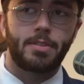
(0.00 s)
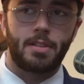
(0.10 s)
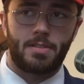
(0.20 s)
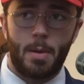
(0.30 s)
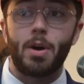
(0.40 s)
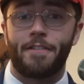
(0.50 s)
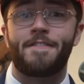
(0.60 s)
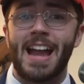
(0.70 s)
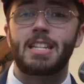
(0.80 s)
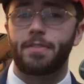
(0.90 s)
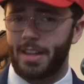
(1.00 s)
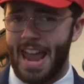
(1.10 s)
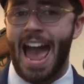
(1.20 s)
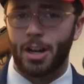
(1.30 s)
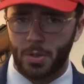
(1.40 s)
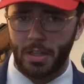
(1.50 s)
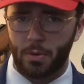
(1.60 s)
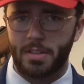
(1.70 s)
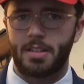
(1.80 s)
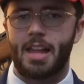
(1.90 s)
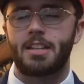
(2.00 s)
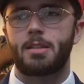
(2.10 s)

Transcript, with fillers: to somewhat effectively actually crystallize